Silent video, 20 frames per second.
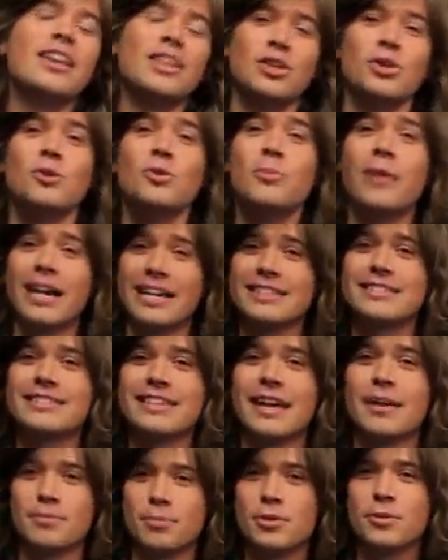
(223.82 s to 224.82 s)
You might
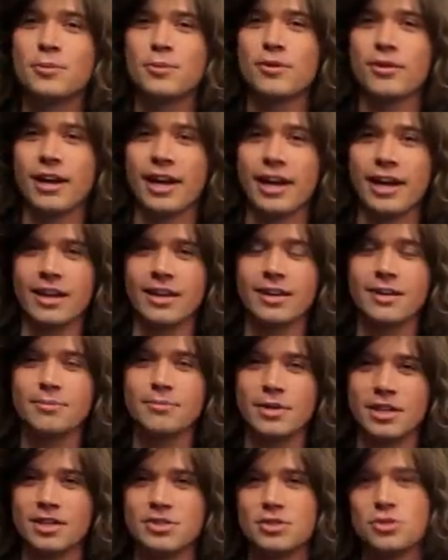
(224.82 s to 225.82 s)
say boomerang
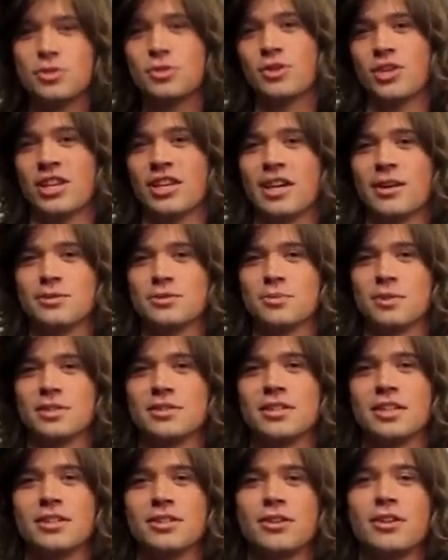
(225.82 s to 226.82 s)
because you knew that that was my
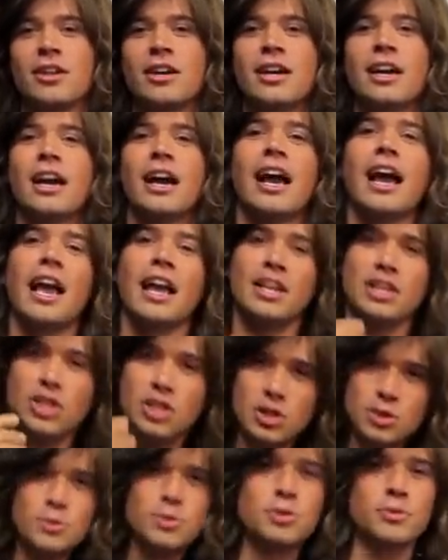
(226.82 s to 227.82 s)
signal, and
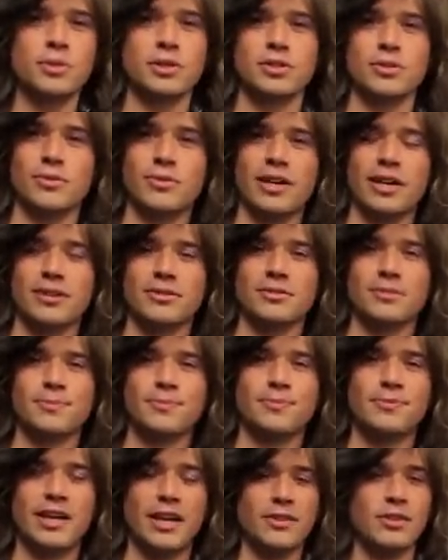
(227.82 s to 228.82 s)
you would win the round.
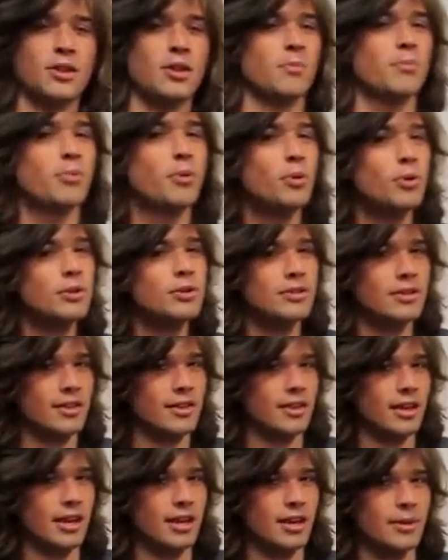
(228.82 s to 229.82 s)
Now the important
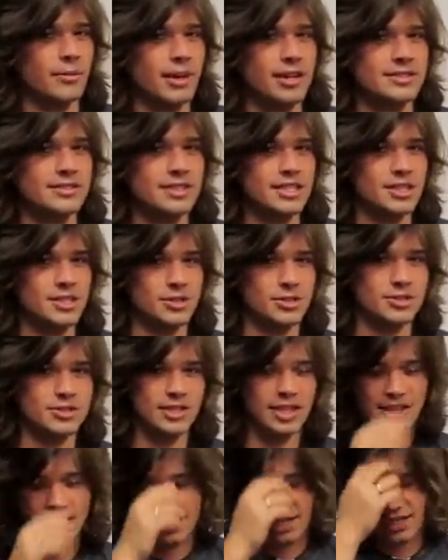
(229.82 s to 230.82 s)
thing about
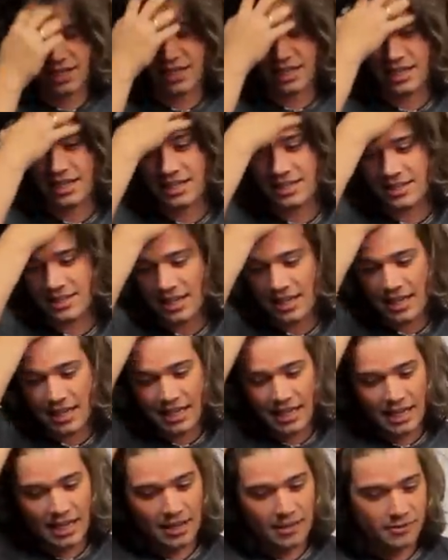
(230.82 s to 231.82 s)
signals is
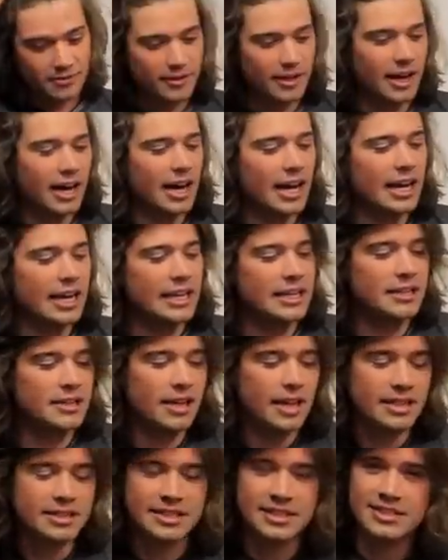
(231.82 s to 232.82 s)
if
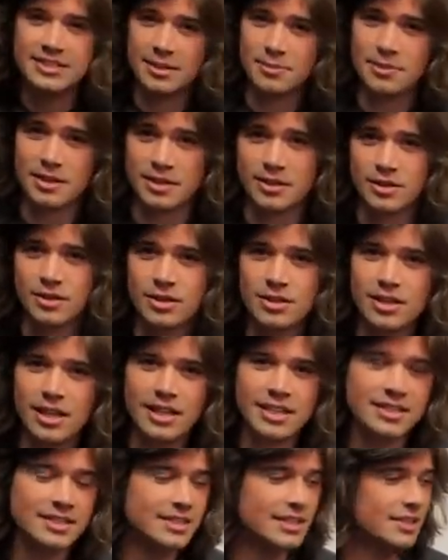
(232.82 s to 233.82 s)
I did something that looked
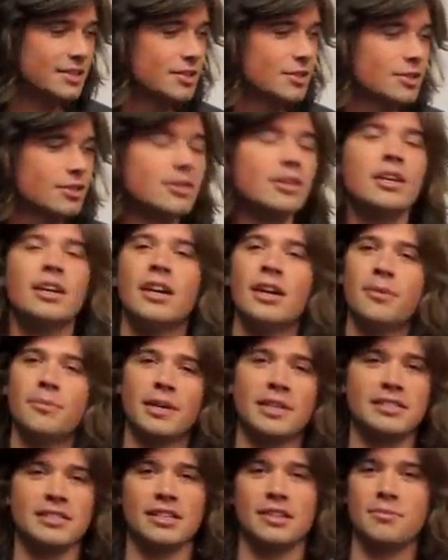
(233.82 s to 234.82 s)
like a signal and
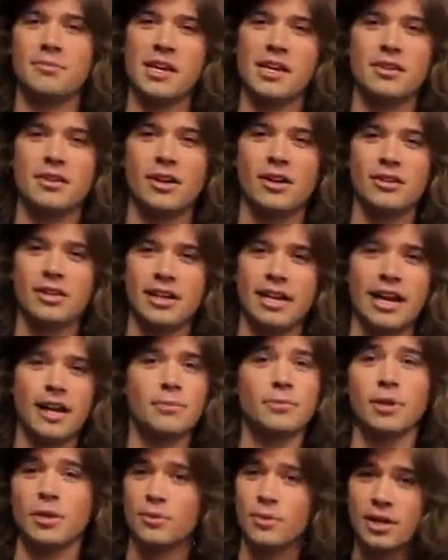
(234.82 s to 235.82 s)
my teammate called it
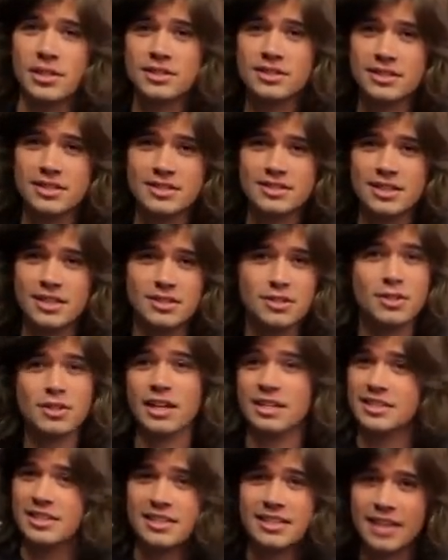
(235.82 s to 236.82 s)
out but it wasn't the signal,
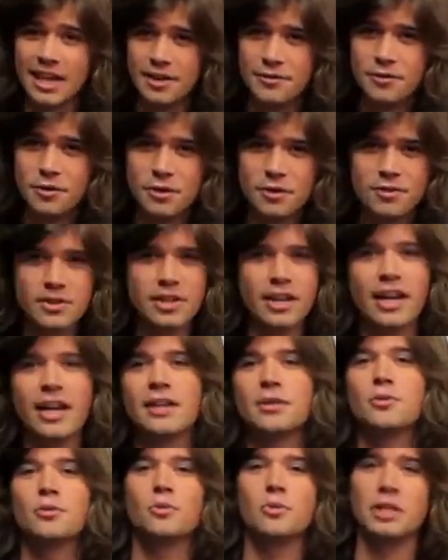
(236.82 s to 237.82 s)
I didn't have 4 of a
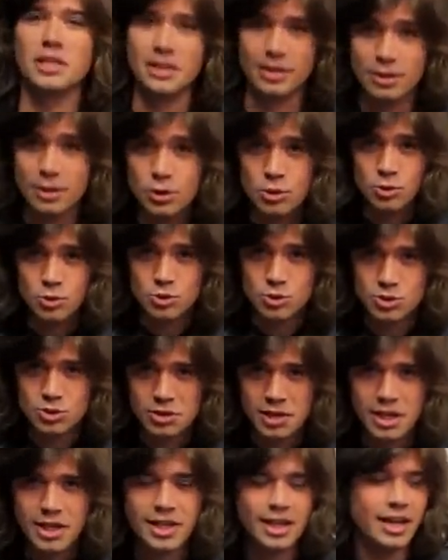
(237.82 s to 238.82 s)
kind, we'd lose.